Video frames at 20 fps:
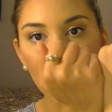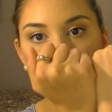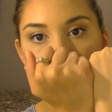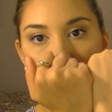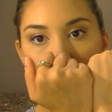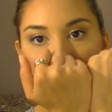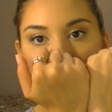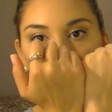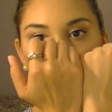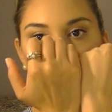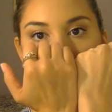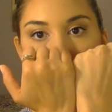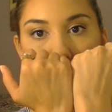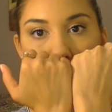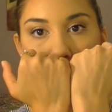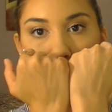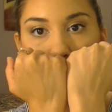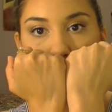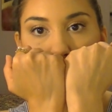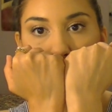As you can tell, it kind of
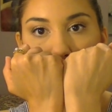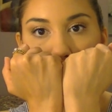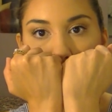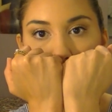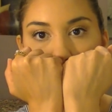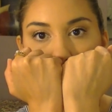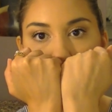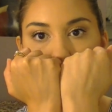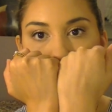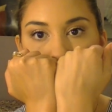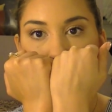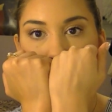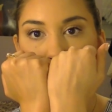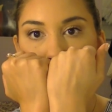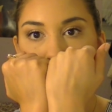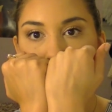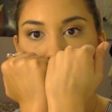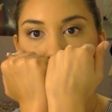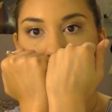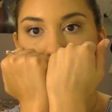lightened my hand up a
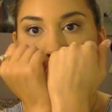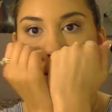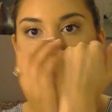bit